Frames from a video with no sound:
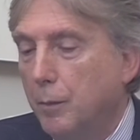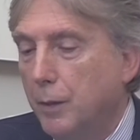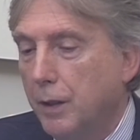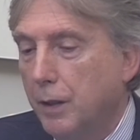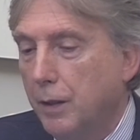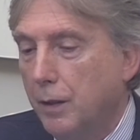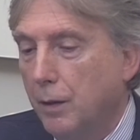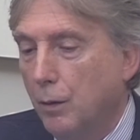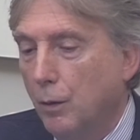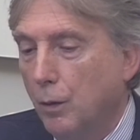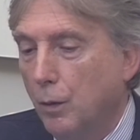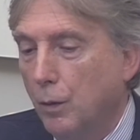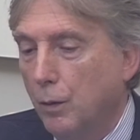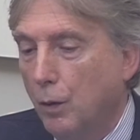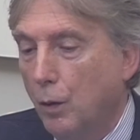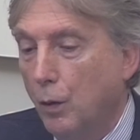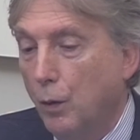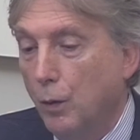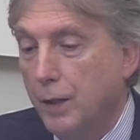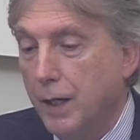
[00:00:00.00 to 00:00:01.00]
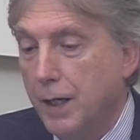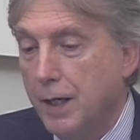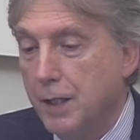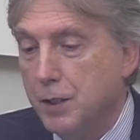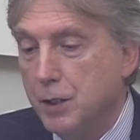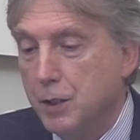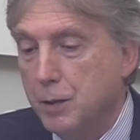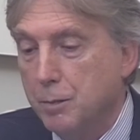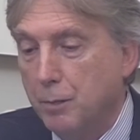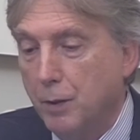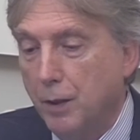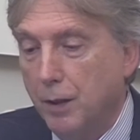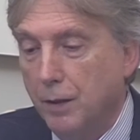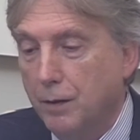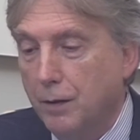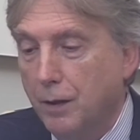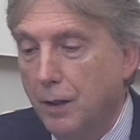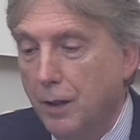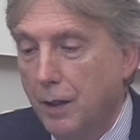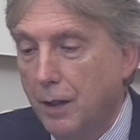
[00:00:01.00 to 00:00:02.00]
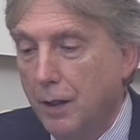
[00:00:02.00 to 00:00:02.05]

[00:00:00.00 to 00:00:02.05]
in all cases, but